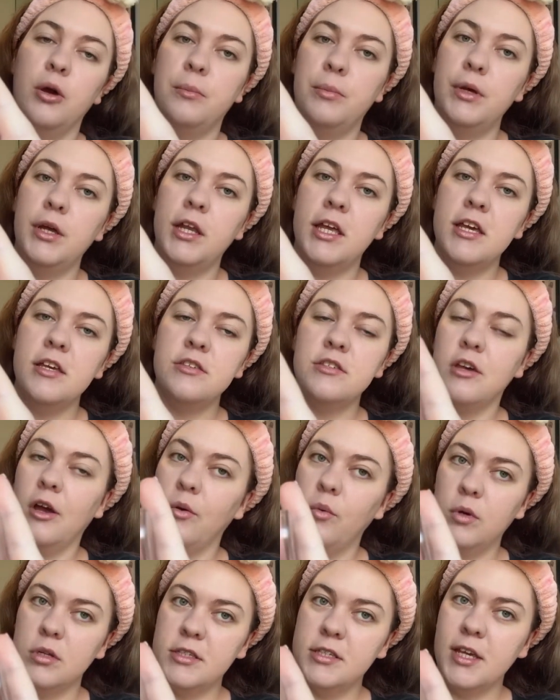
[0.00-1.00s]
Beauty, so
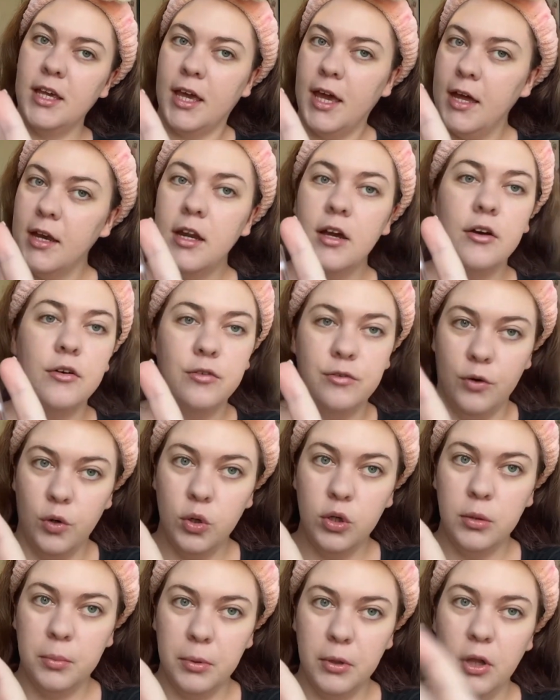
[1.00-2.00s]
once again, affordable